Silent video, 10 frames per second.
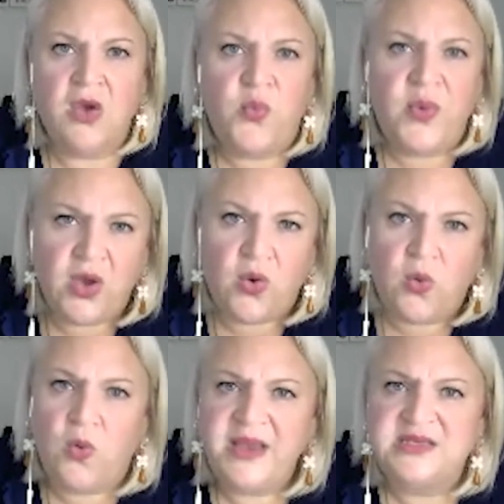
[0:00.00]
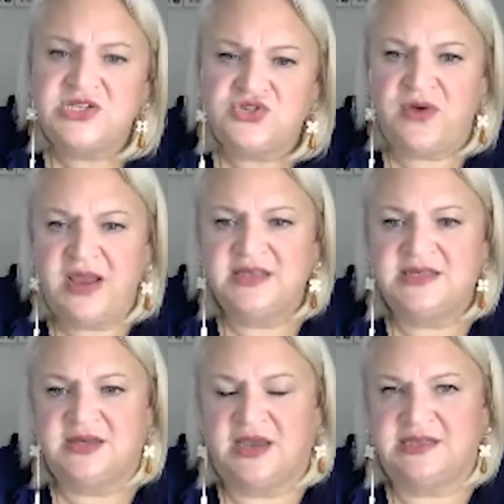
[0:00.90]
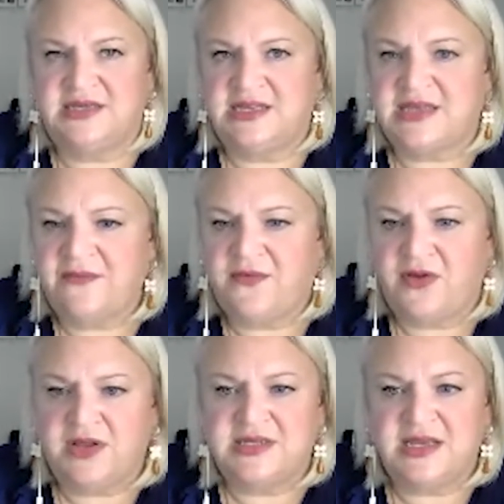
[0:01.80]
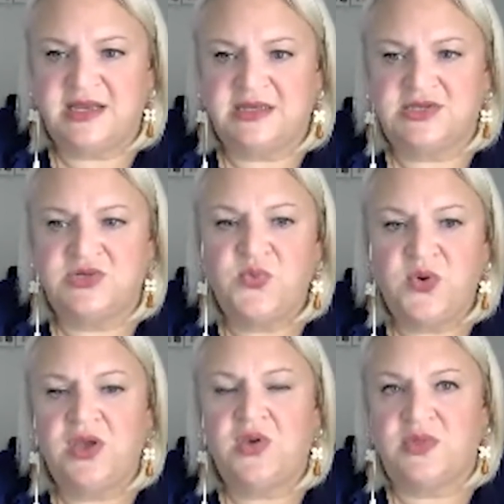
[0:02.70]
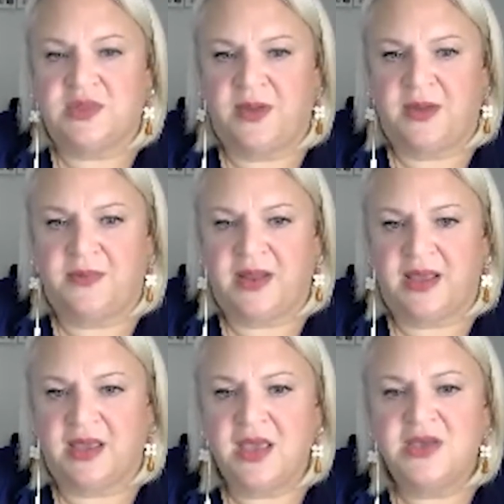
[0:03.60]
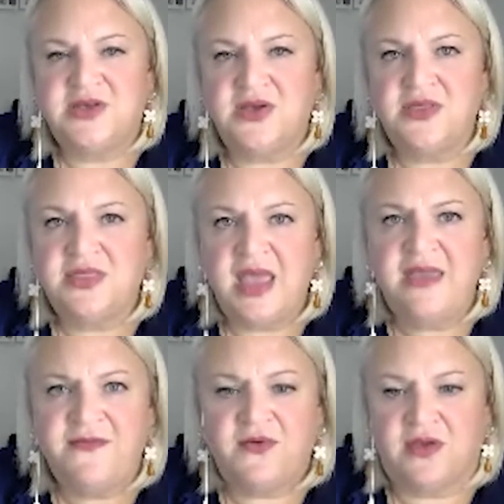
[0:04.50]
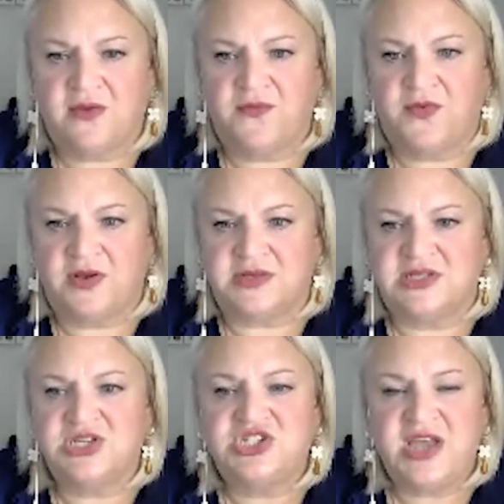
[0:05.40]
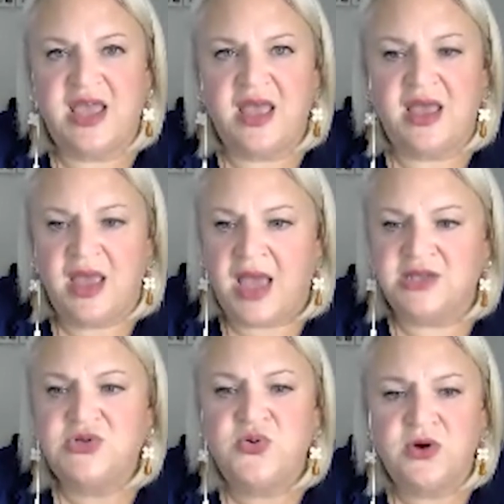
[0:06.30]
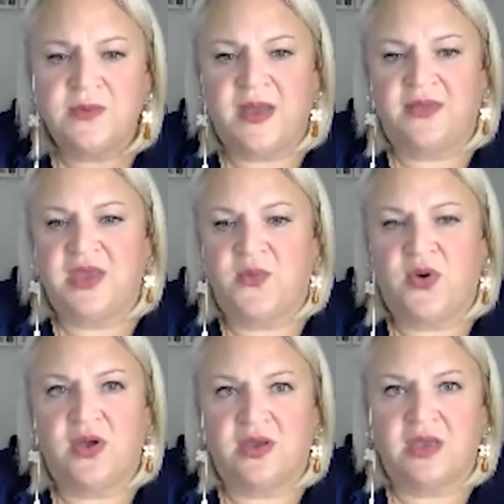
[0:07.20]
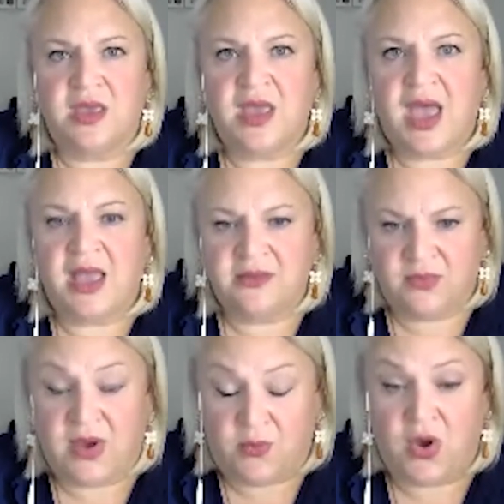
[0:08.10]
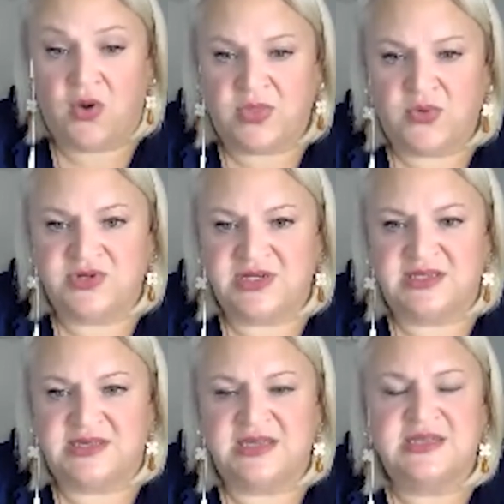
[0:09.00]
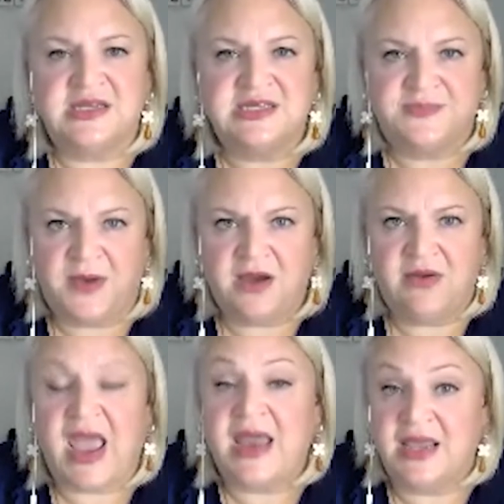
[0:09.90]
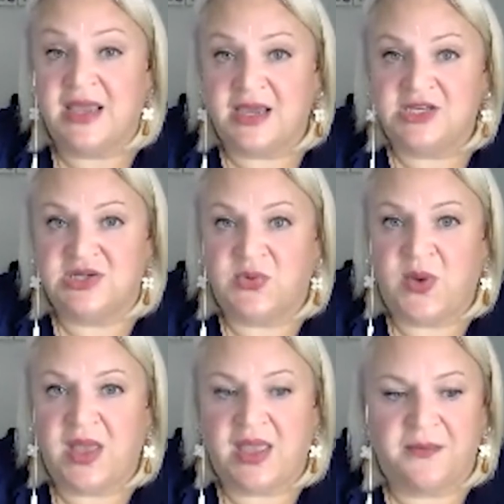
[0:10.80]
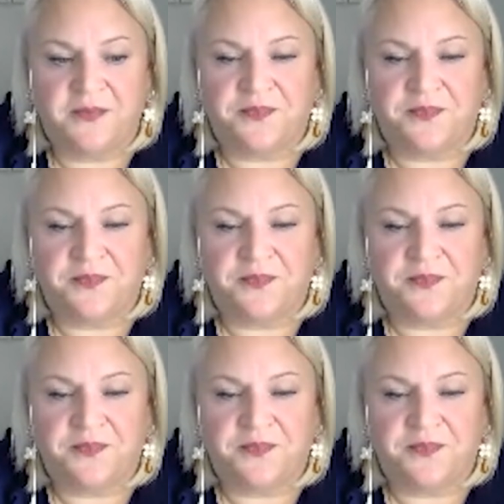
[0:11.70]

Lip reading: We always train scientists and volunteers to work with the public so that they feel confident to share and talk about their work and work with audiences in an inspiring and engaging way.